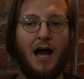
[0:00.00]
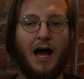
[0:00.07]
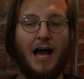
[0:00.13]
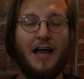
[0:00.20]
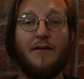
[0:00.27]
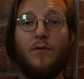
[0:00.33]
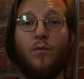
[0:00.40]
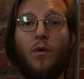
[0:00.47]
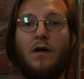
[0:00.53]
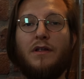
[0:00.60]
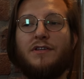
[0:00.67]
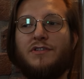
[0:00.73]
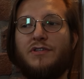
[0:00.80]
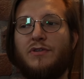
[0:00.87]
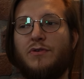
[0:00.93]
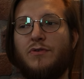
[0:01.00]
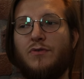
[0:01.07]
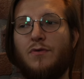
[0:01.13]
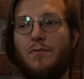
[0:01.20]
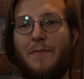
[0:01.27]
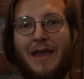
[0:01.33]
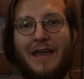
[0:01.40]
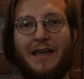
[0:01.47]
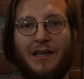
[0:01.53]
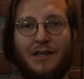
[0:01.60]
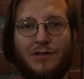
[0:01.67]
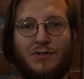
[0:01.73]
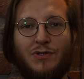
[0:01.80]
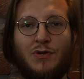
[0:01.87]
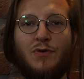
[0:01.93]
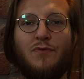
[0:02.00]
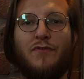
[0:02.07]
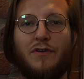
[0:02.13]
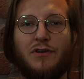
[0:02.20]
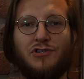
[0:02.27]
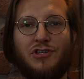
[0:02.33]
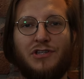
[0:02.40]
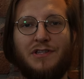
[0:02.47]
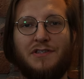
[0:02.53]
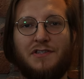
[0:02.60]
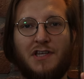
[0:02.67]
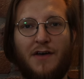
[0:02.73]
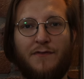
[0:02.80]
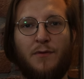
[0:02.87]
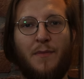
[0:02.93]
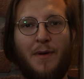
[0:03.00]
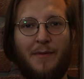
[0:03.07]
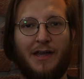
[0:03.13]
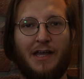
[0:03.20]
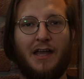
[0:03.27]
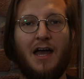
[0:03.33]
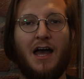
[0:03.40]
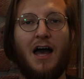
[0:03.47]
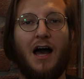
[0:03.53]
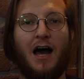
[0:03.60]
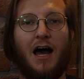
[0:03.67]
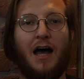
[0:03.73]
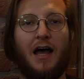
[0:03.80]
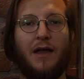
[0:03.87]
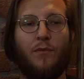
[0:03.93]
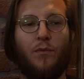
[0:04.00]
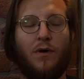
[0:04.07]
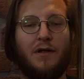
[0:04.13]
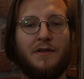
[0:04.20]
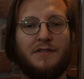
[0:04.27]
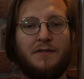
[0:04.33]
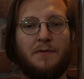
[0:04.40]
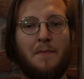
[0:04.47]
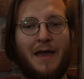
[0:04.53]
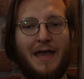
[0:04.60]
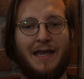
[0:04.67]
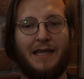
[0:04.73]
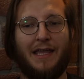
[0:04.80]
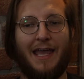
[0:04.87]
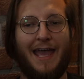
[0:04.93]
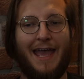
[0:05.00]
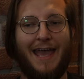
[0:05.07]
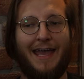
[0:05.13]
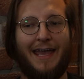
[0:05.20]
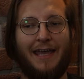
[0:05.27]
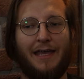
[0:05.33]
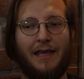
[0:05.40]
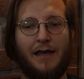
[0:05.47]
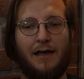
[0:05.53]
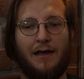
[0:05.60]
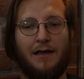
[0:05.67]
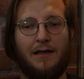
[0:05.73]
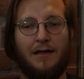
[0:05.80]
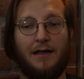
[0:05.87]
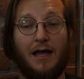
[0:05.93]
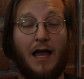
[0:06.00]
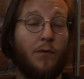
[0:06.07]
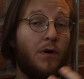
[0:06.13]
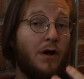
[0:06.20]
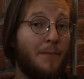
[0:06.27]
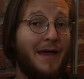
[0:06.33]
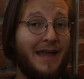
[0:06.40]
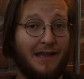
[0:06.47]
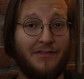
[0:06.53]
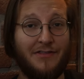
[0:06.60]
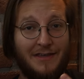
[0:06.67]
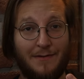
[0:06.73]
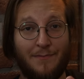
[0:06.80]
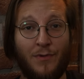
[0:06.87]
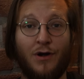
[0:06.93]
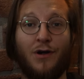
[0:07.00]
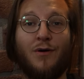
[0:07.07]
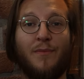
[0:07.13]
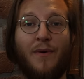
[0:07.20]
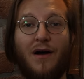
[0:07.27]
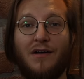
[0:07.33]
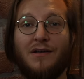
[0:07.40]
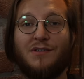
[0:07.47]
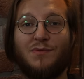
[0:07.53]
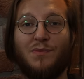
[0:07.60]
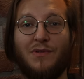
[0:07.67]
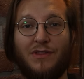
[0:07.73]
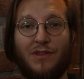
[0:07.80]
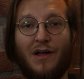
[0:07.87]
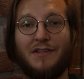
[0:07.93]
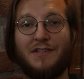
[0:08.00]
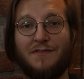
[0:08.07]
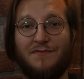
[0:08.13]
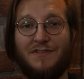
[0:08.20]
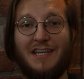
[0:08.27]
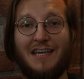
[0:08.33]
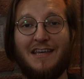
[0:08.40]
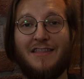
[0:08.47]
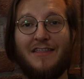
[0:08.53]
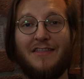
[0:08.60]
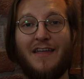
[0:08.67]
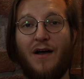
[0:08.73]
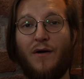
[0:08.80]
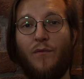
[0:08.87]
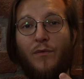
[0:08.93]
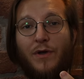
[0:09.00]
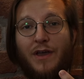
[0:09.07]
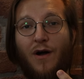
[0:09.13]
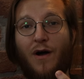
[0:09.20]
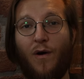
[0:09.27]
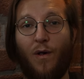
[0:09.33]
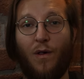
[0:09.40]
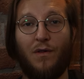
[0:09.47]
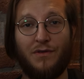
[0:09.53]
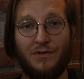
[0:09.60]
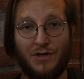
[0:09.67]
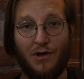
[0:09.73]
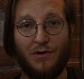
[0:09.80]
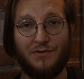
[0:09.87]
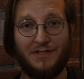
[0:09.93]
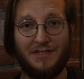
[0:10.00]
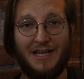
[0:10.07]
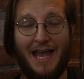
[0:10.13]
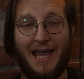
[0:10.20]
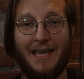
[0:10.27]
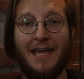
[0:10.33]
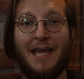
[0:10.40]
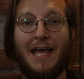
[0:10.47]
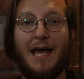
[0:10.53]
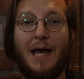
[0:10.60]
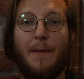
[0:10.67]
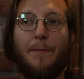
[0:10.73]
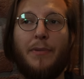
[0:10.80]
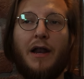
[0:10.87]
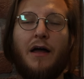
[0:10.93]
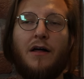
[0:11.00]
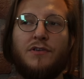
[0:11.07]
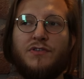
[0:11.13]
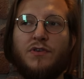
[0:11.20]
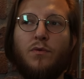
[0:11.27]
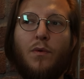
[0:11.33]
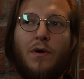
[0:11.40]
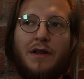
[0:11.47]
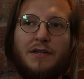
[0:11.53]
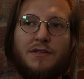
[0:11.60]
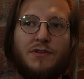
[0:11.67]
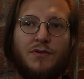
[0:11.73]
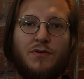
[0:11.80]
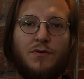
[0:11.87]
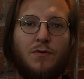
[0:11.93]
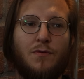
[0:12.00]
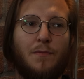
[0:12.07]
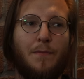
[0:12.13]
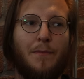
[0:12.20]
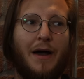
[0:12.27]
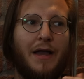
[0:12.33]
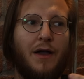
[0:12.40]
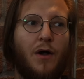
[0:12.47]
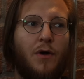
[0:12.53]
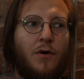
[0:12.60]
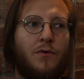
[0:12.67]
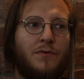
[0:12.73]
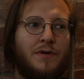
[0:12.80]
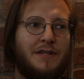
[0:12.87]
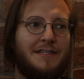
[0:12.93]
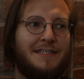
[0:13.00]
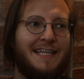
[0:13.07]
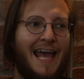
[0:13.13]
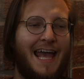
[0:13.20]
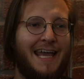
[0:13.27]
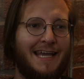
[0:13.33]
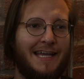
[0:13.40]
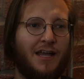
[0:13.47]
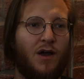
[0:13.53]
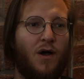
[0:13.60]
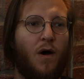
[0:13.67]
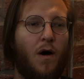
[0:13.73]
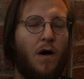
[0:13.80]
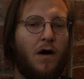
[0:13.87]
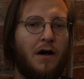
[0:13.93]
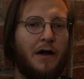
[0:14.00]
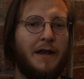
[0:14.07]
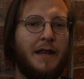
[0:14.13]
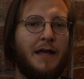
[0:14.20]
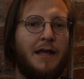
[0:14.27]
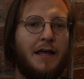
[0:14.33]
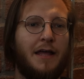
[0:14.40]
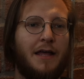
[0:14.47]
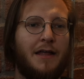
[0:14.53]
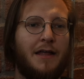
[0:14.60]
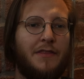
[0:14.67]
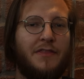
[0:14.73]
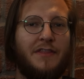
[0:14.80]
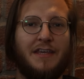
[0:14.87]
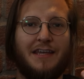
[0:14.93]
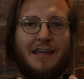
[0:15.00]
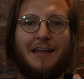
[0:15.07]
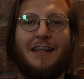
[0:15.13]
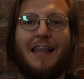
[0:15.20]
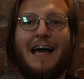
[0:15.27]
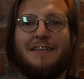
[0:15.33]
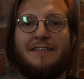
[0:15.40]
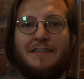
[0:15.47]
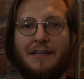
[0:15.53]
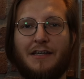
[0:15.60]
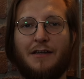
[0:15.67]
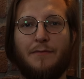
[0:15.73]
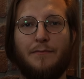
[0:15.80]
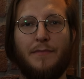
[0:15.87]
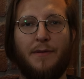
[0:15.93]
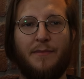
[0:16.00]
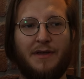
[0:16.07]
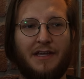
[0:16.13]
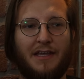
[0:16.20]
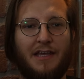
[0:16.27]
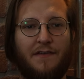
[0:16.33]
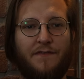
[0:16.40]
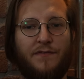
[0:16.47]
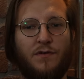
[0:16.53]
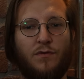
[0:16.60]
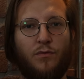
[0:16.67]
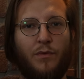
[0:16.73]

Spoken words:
I want to make two versions of a mimic. I want to make the murder box with lots of teeth that we all know today, but I also want to do my own take on the classic mimic, if you